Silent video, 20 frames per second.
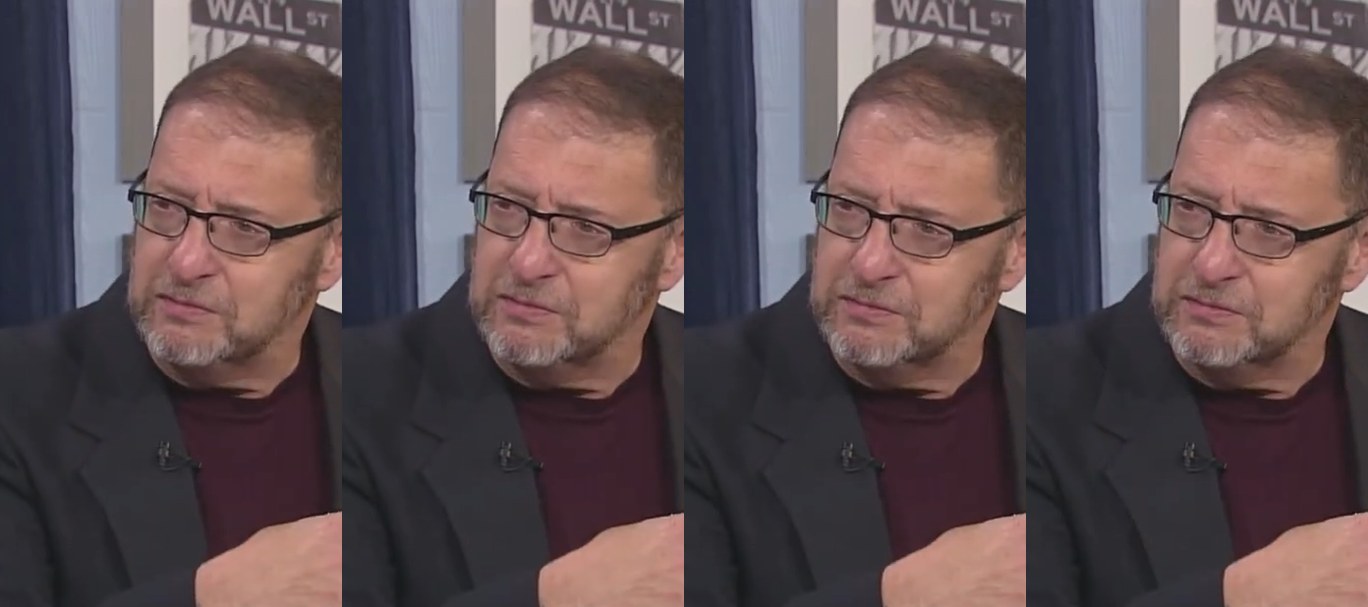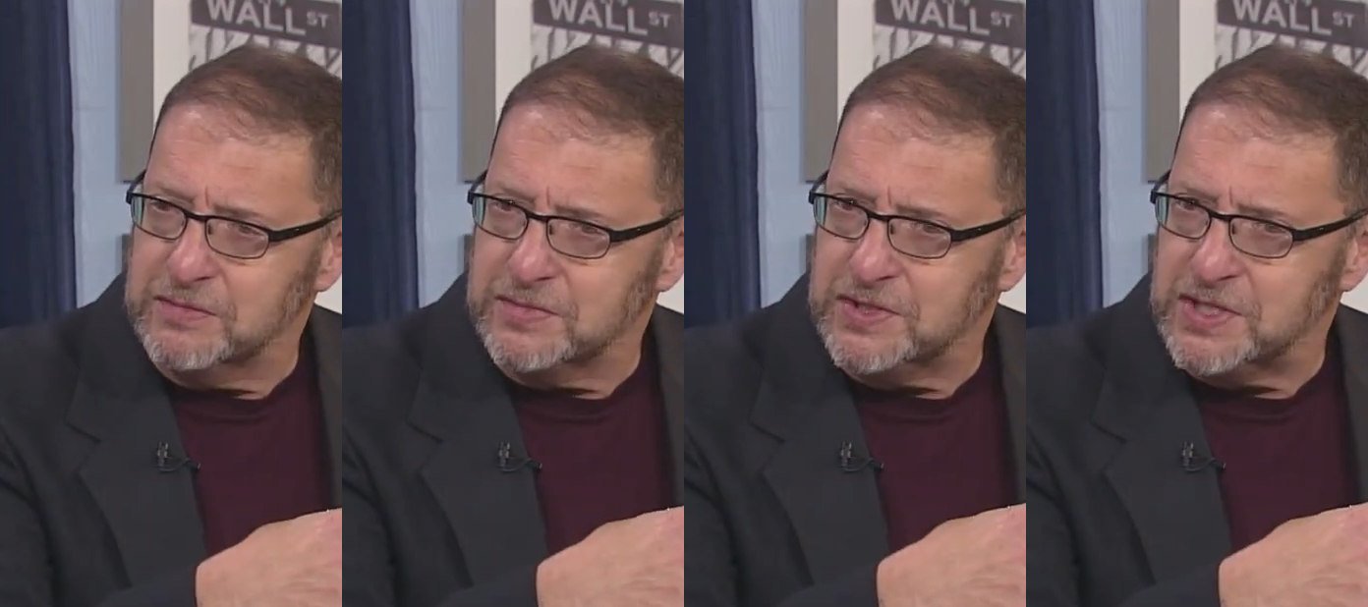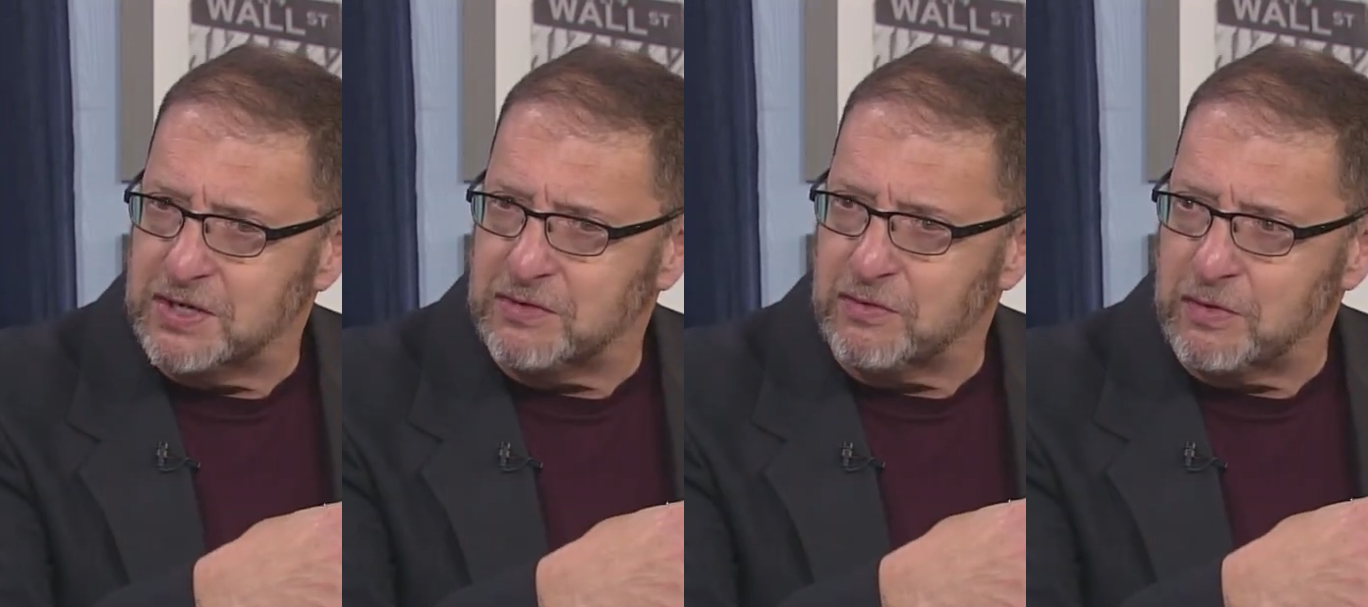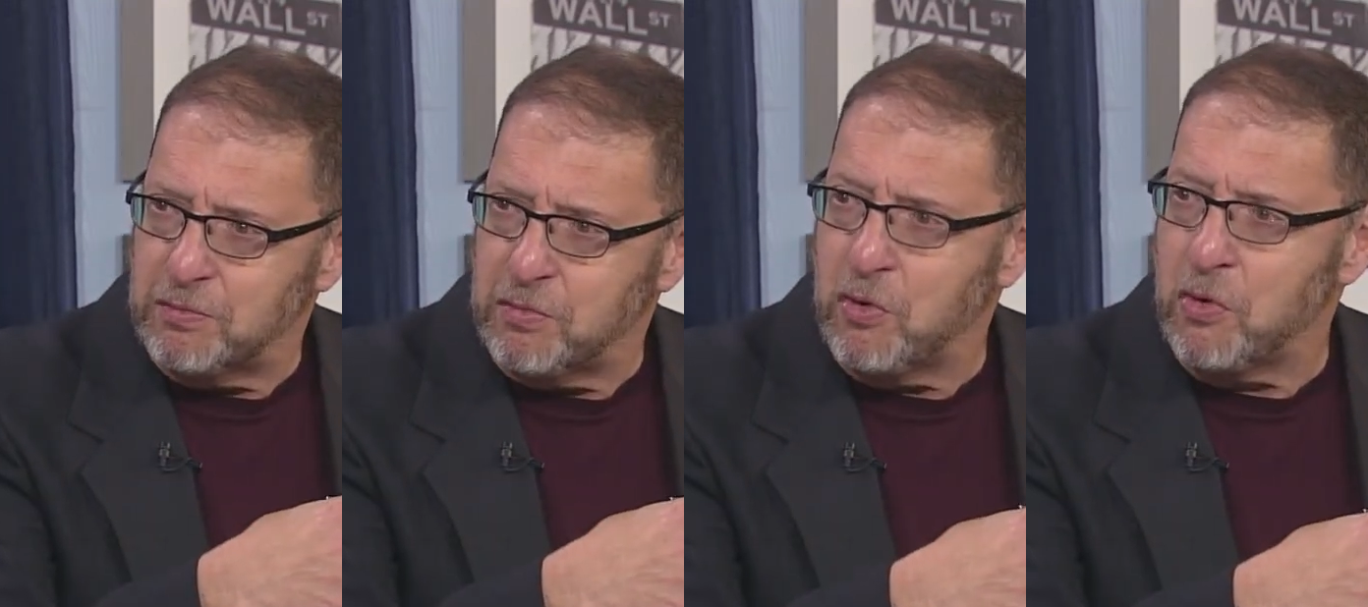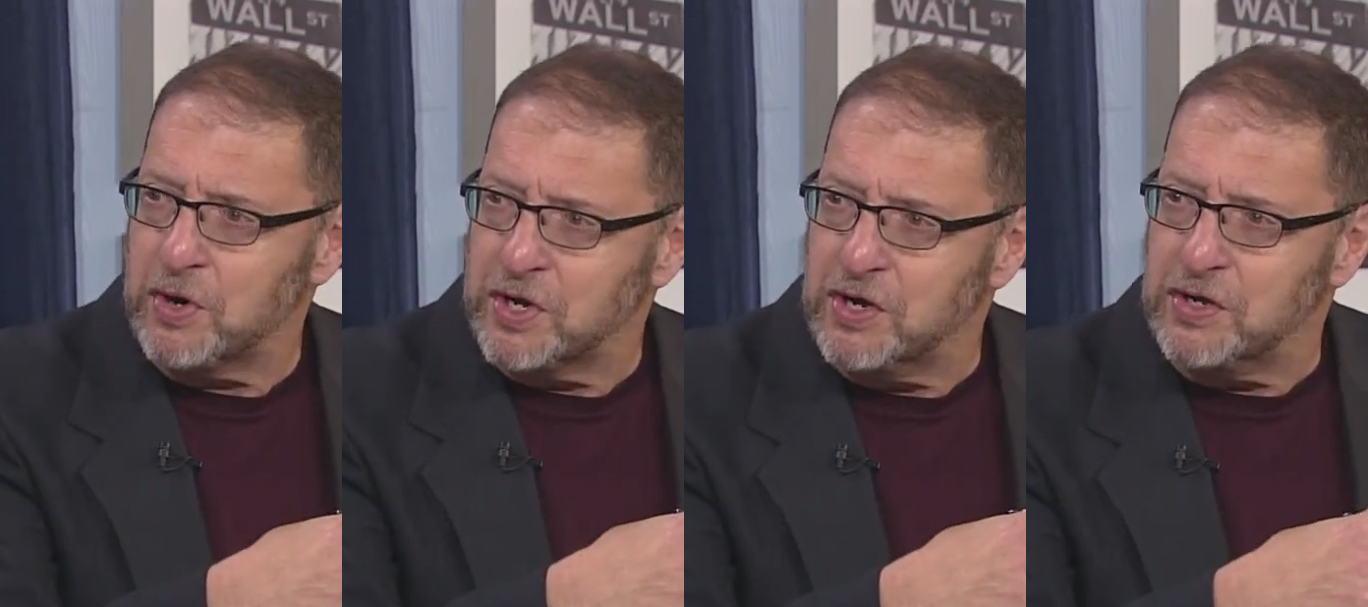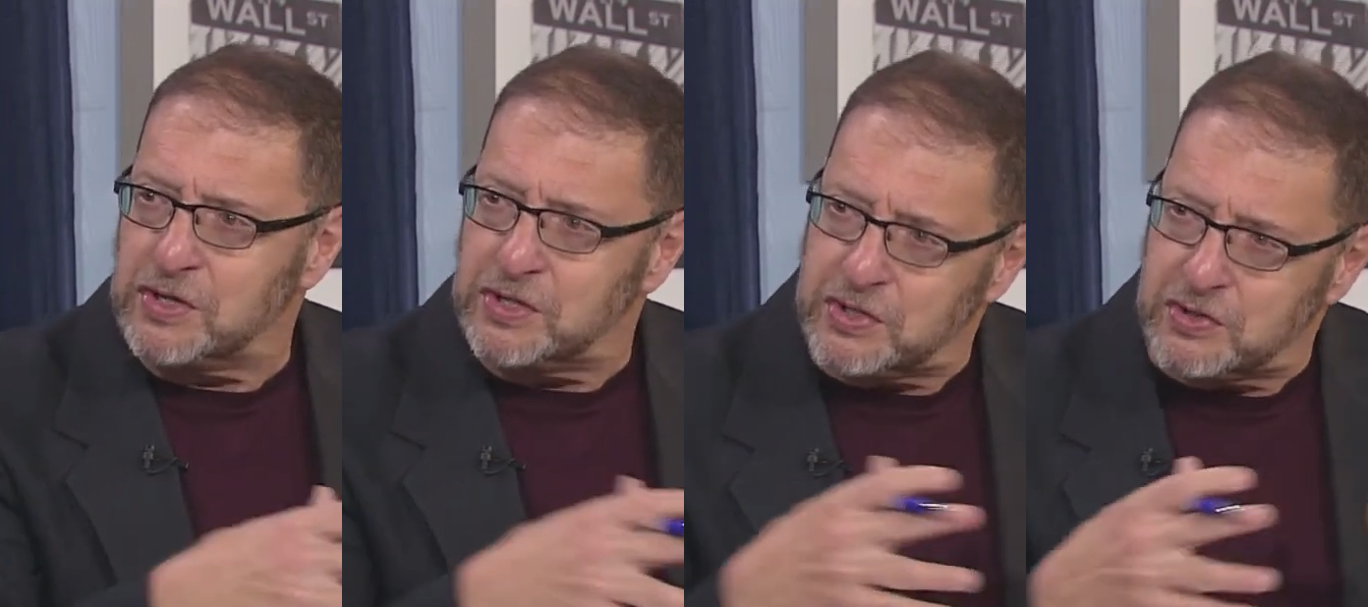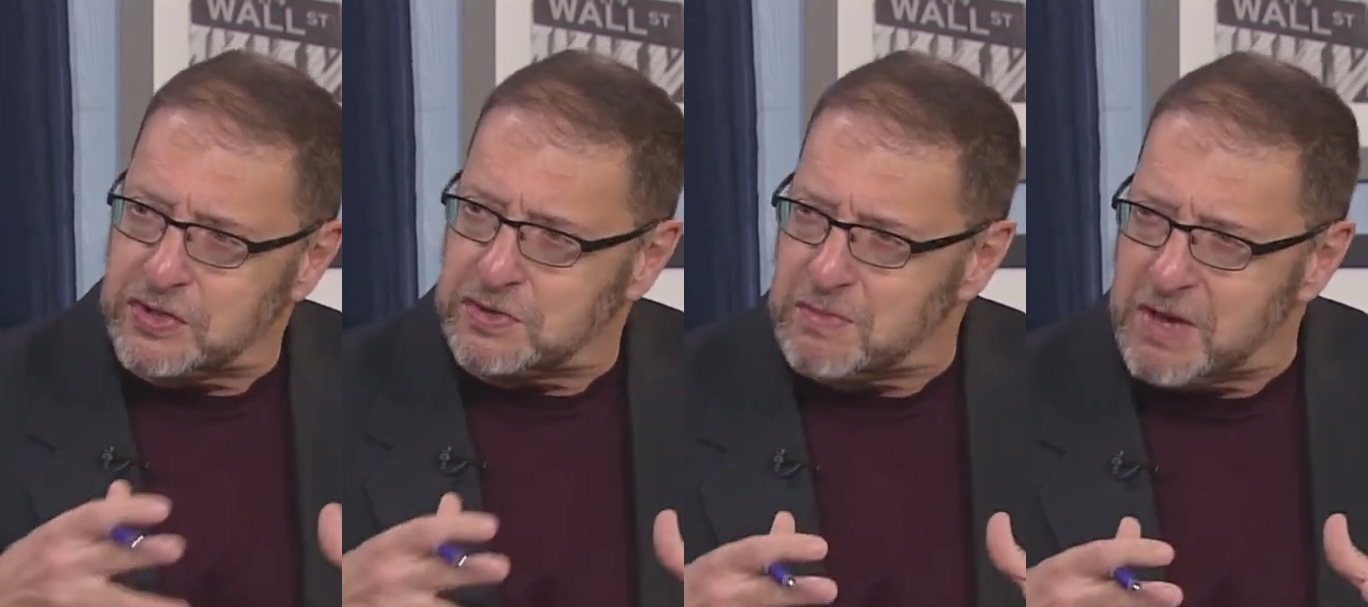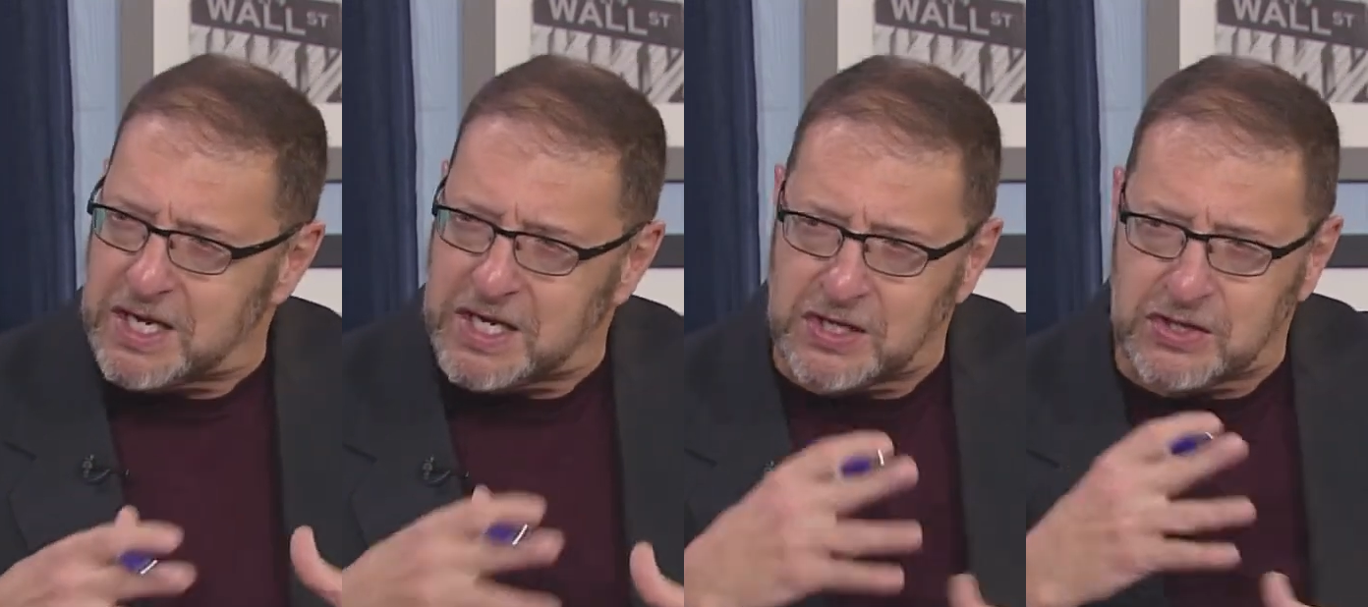instead of reporting on the news,
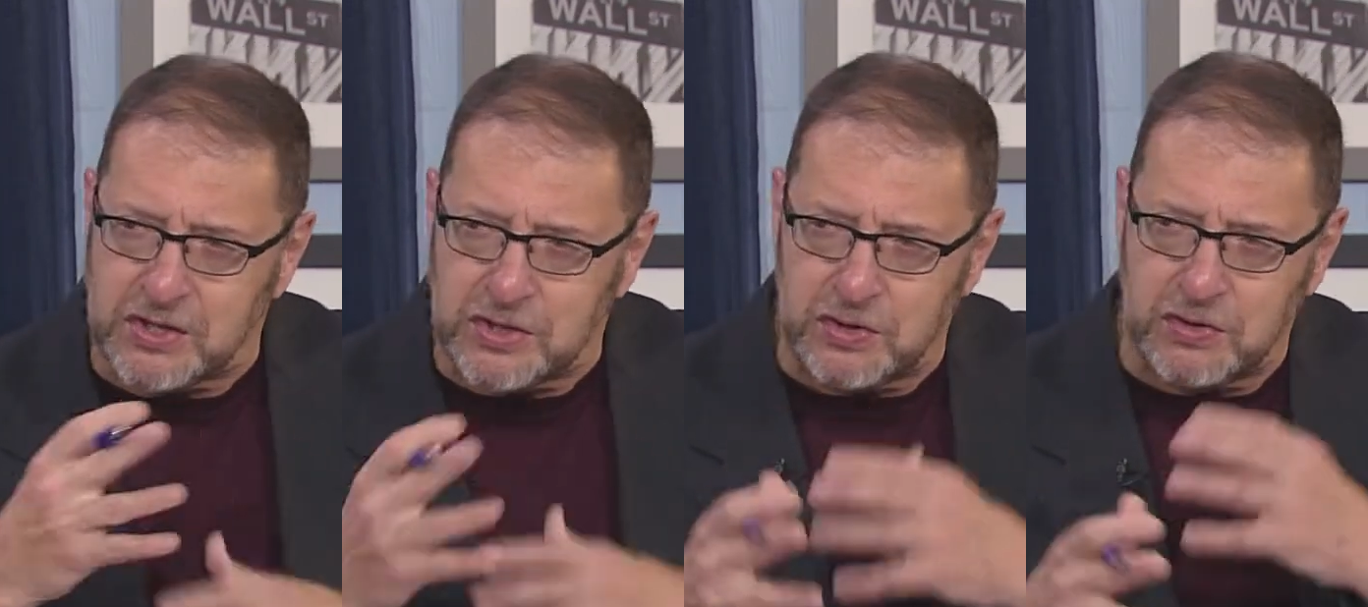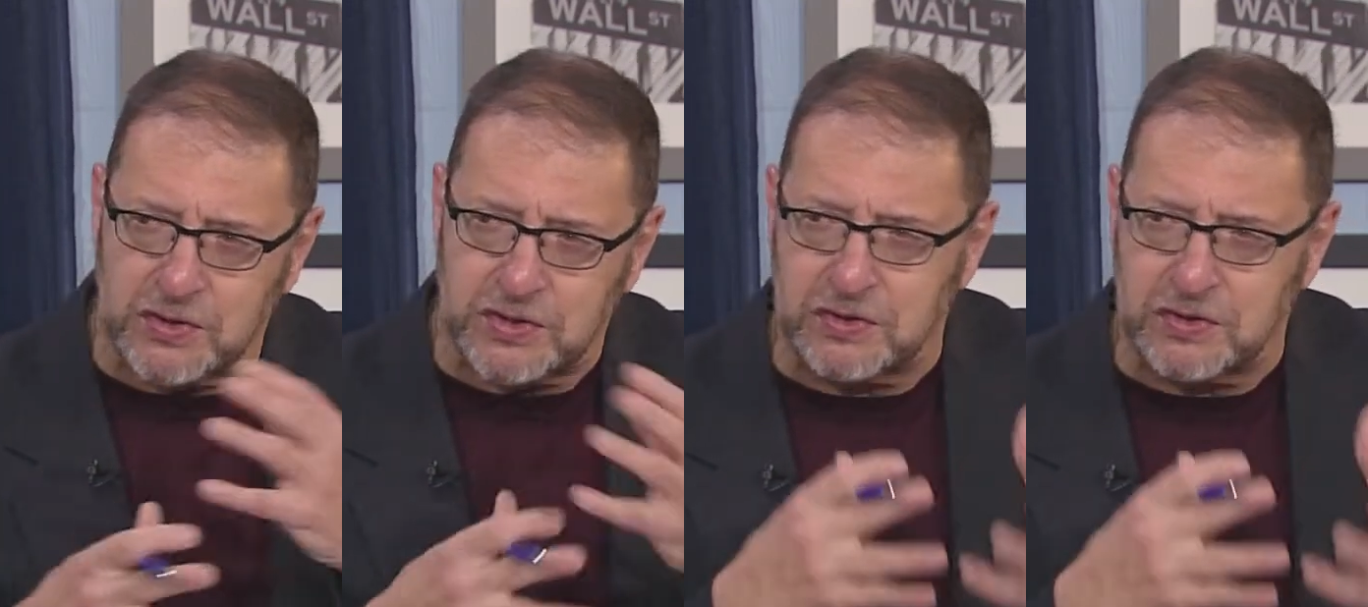making the news.